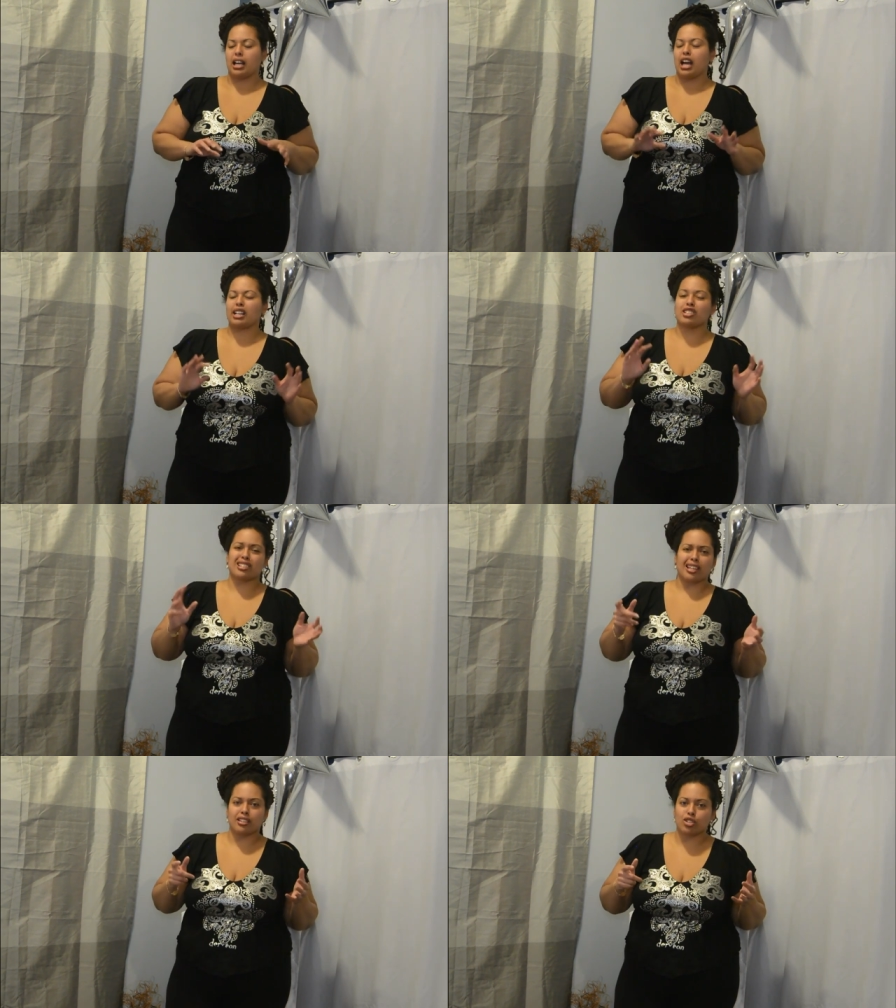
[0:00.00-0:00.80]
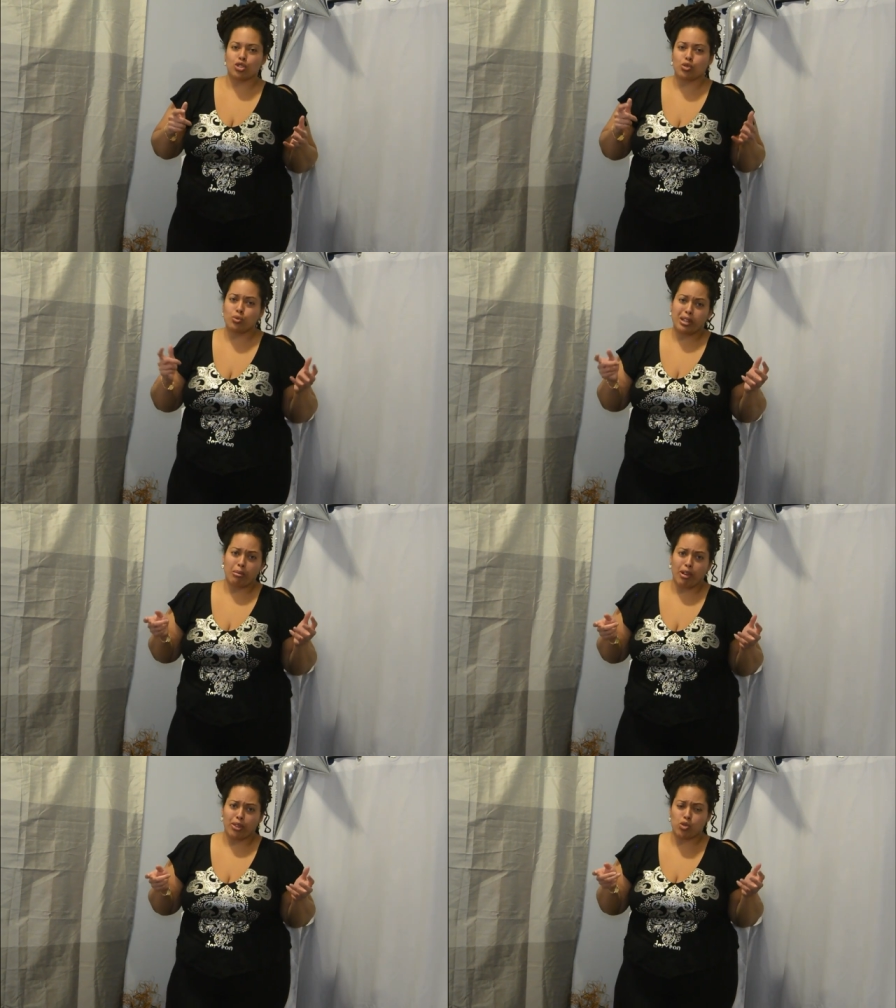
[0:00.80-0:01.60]
I just liked the shoes when I
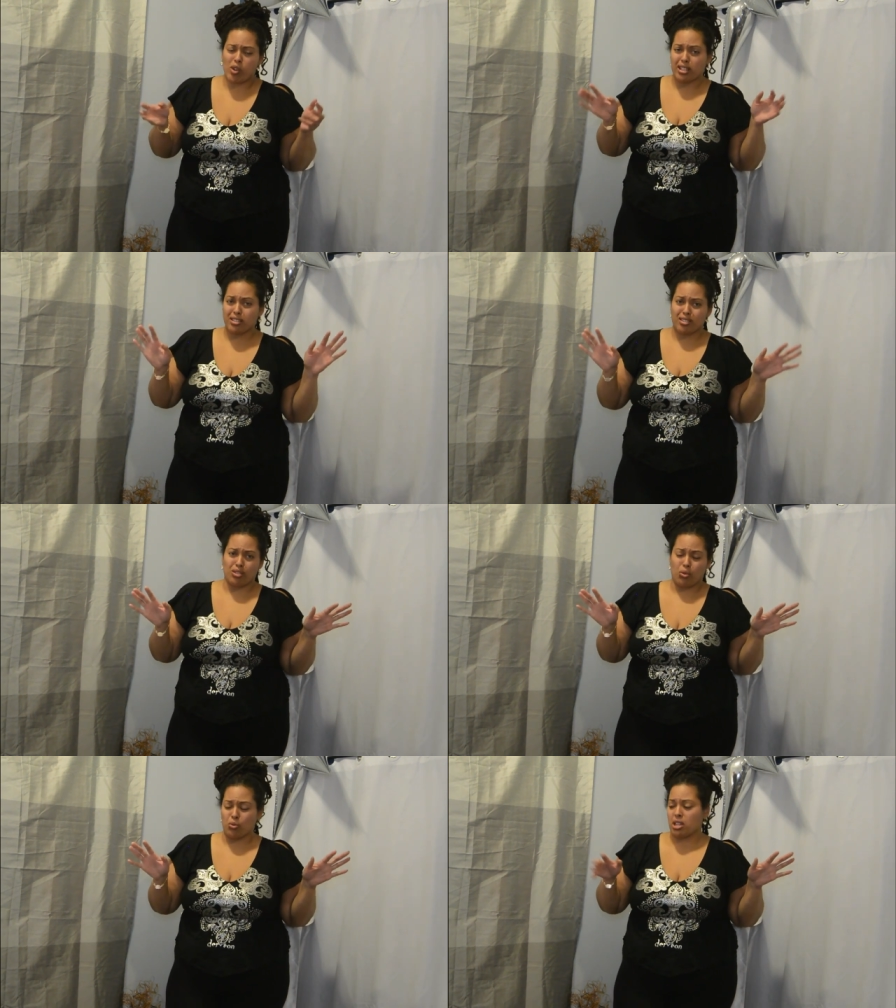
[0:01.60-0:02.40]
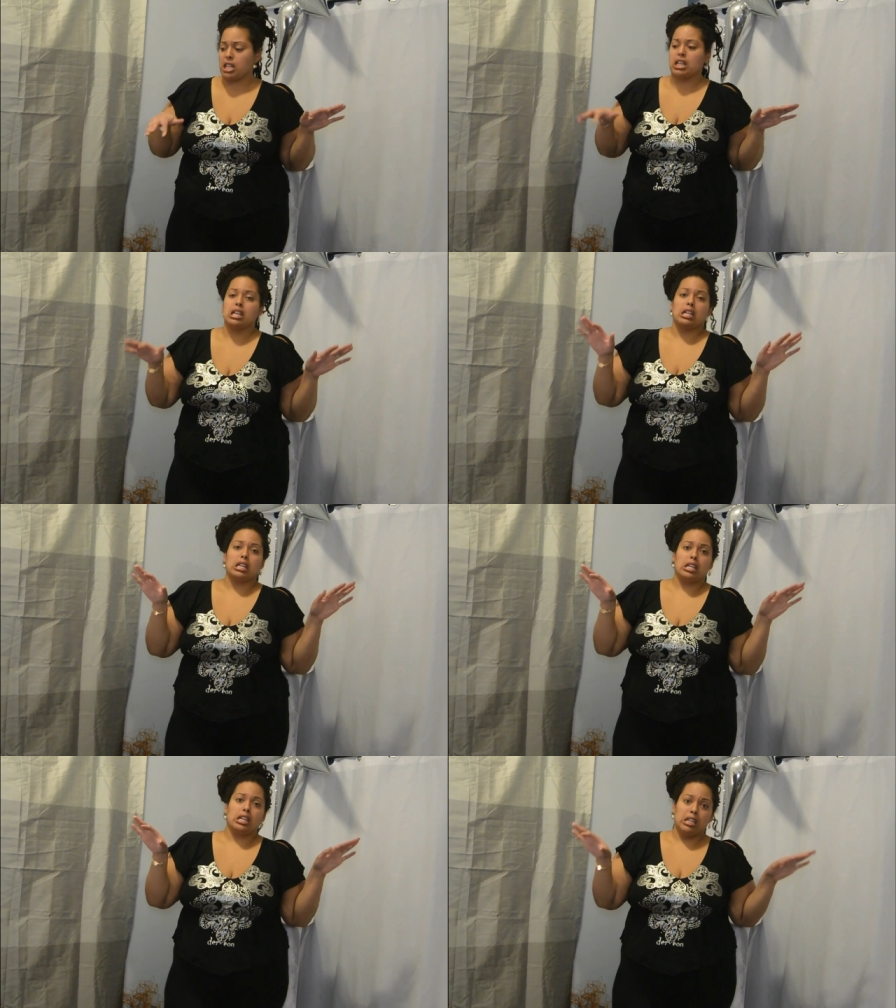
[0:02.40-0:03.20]
bought the dress. So,
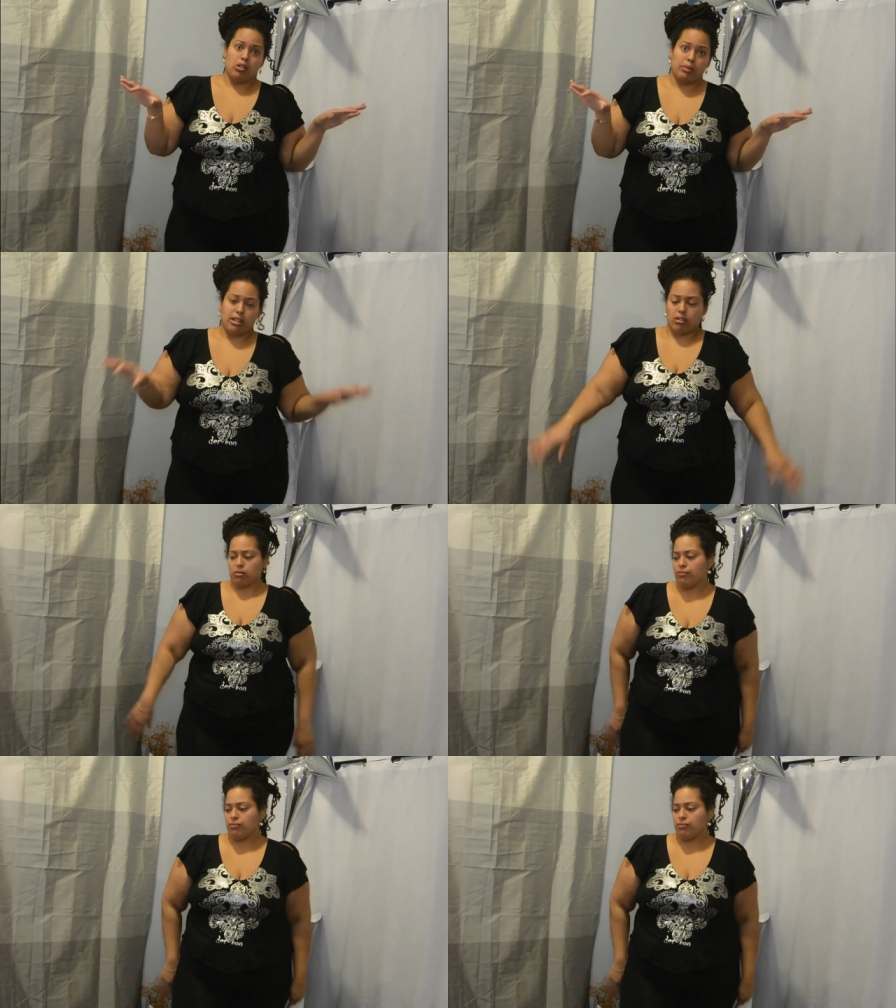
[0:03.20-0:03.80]
here we go.